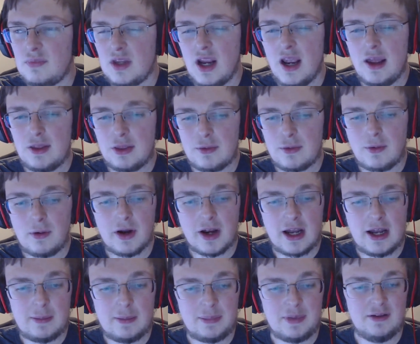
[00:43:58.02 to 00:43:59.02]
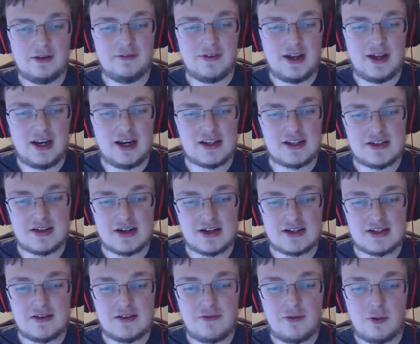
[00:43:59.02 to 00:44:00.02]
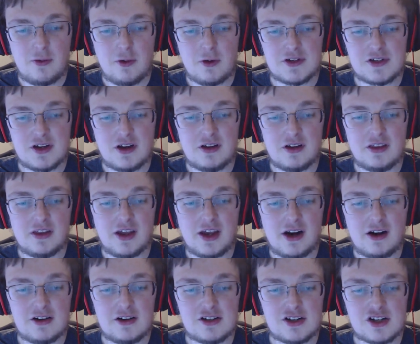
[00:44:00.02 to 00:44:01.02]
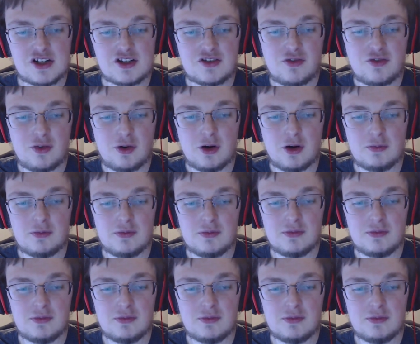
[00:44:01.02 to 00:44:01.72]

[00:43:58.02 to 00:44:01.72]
and throw a couple of Vega sixty-fours on there just for